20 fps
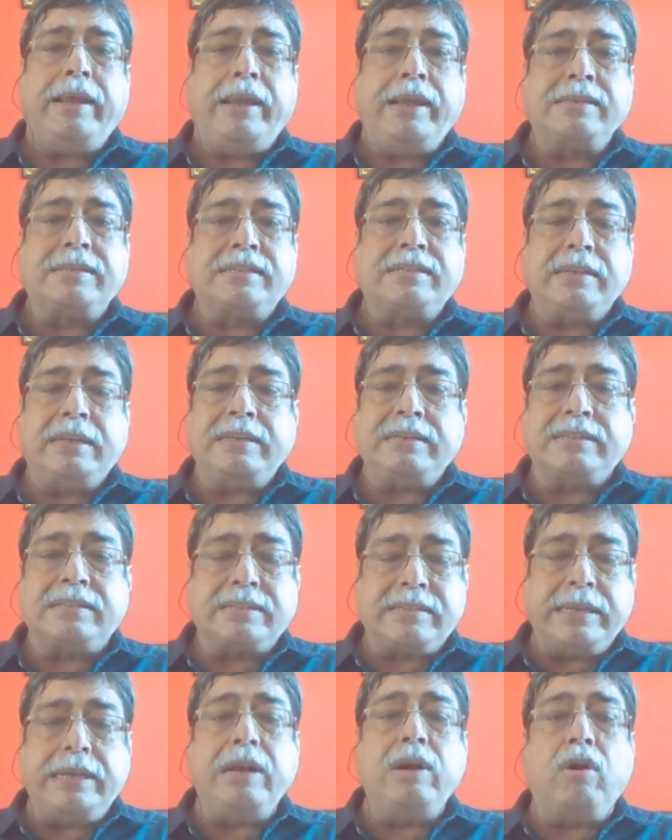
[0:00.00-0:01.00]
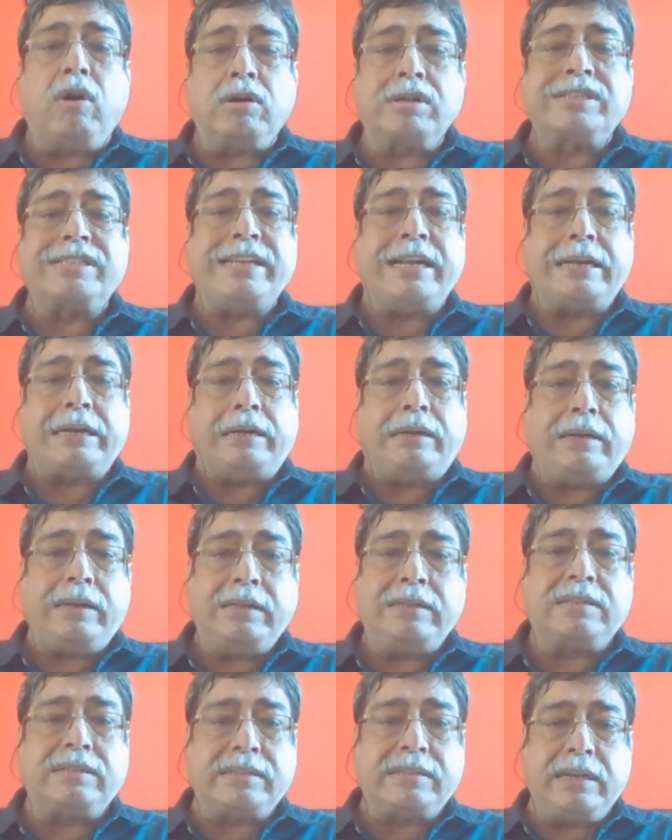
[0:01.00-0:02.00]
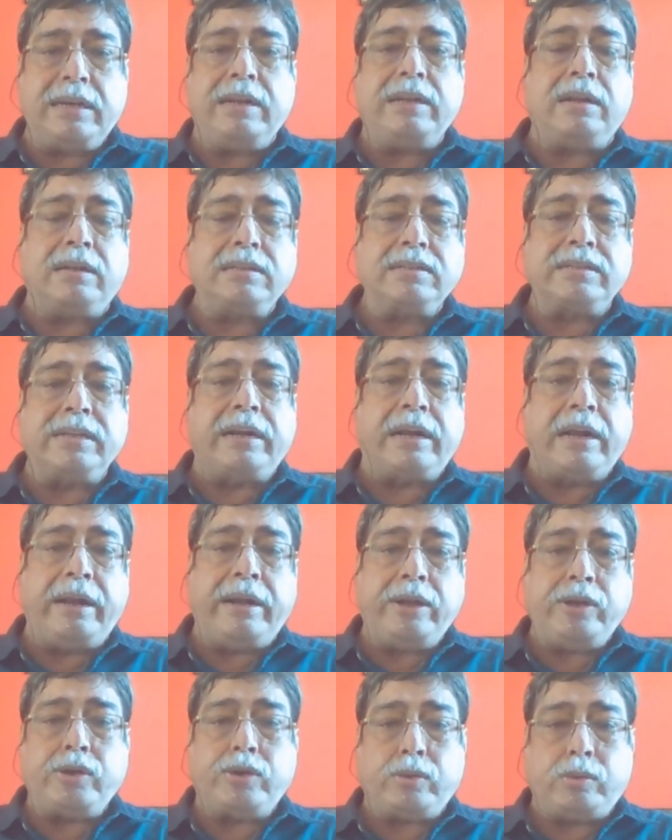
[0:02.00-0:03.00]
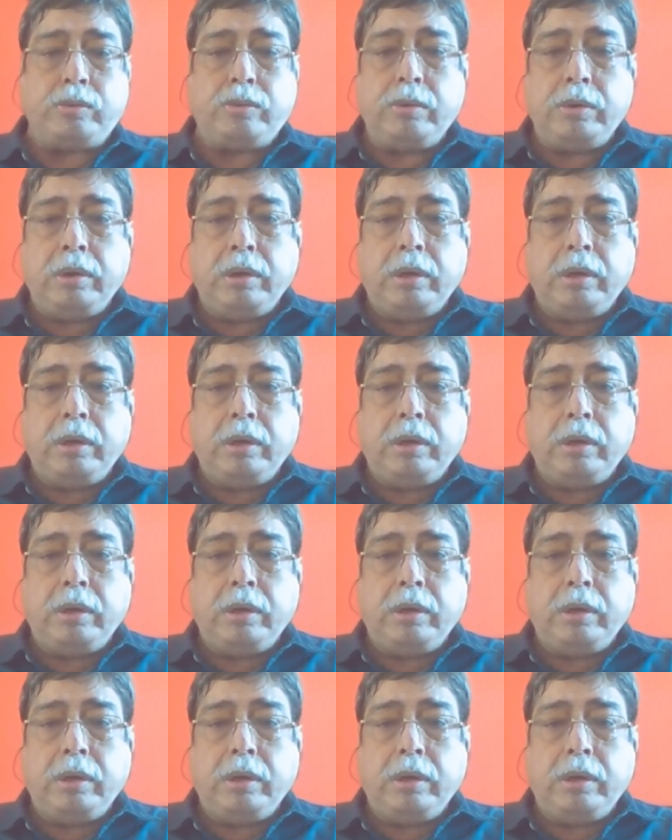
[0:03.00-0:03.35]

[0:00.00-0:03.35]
is is still not settled. It's still an unsettled issue.